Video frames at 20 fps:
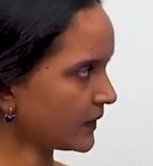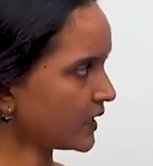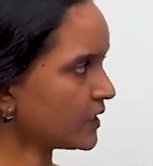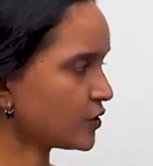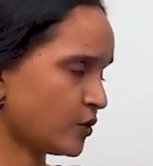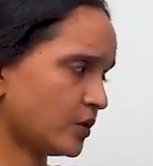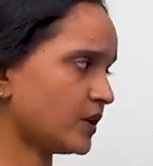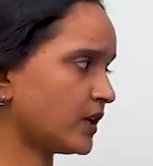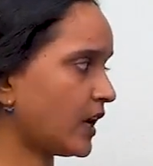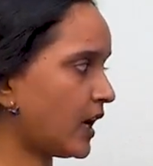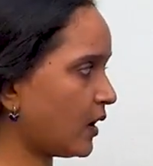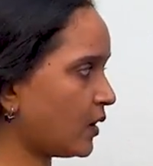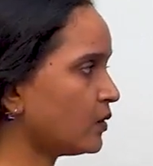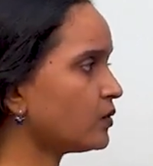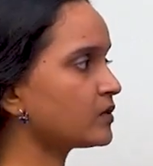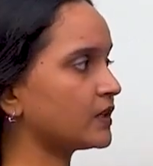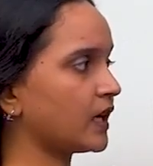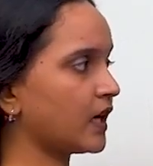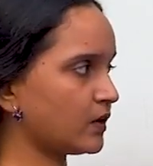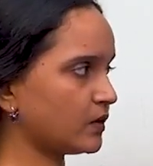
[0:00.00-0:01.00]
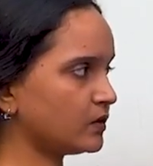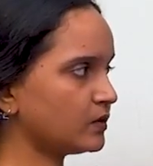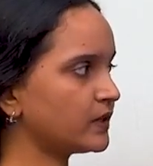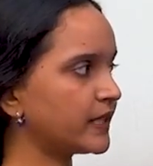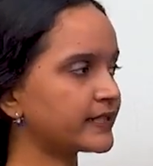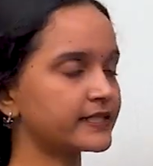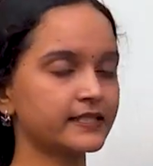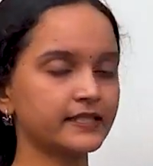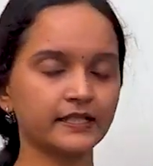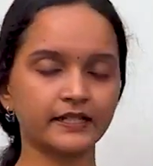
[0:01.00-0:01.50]
So now
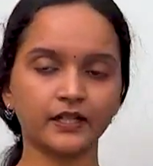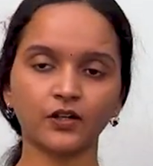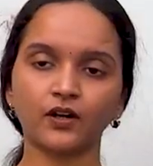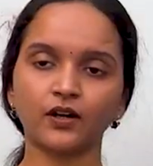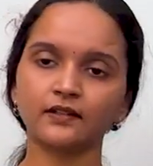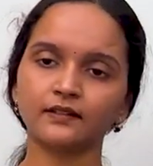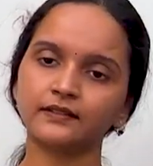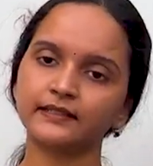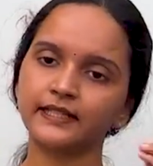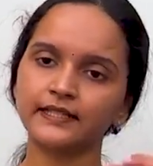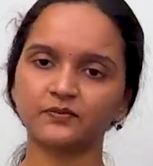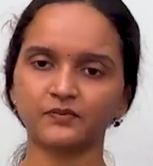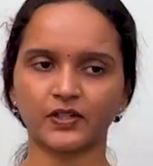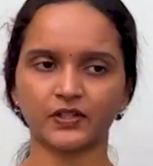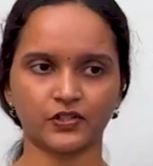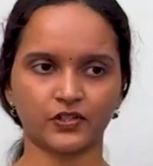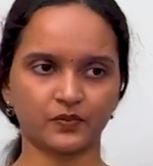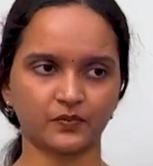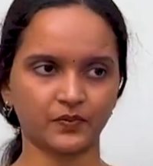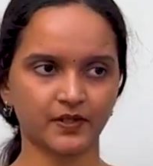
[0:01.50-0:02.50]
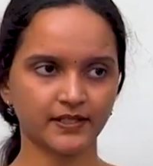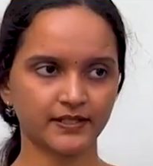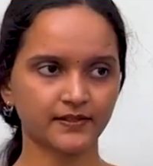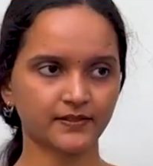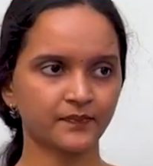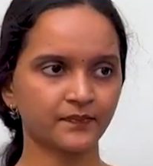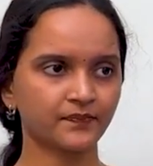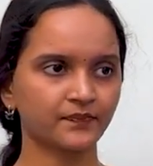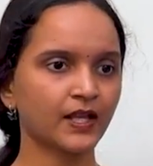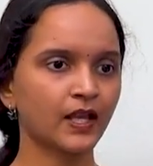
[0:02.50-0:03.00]
let's record these measurements.
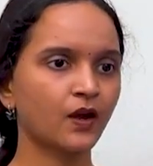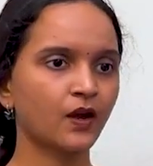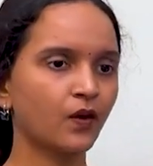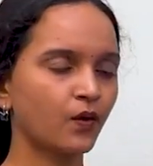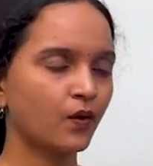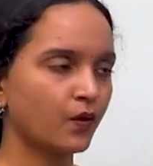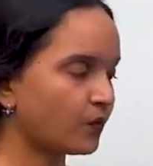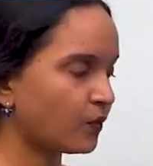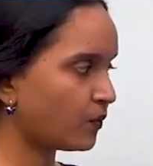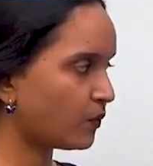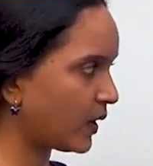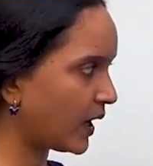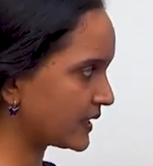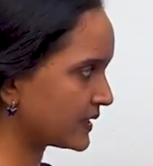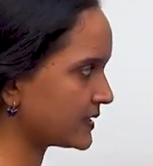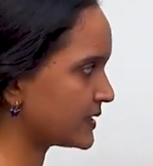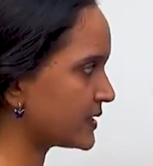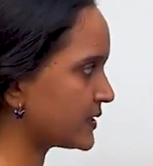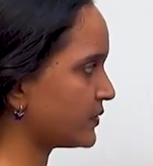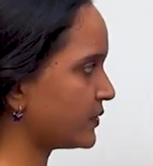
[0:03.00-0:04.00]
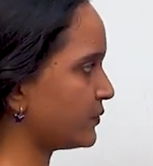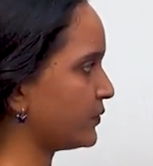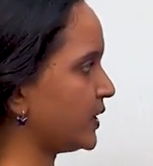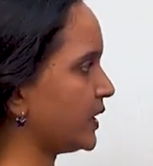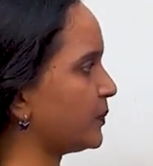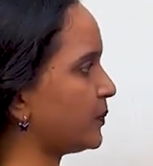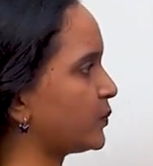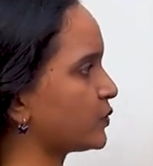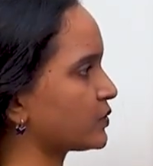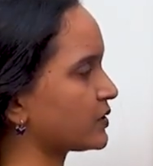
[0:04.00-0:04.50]
Once we
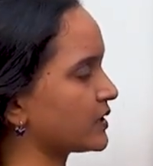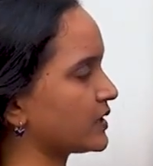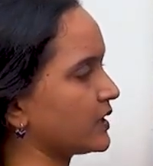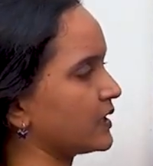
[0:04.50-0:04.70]
put the